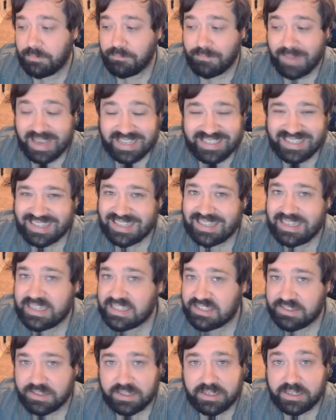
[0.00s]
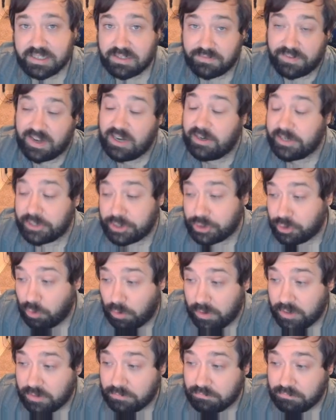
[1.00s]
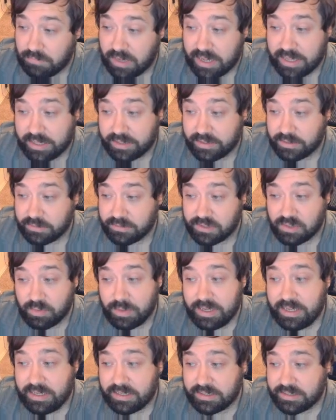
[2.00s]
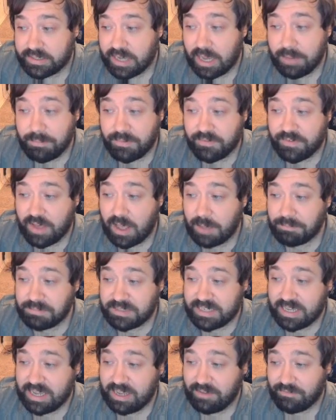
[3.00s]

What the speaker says: Basically, it's very short and sweet type of update,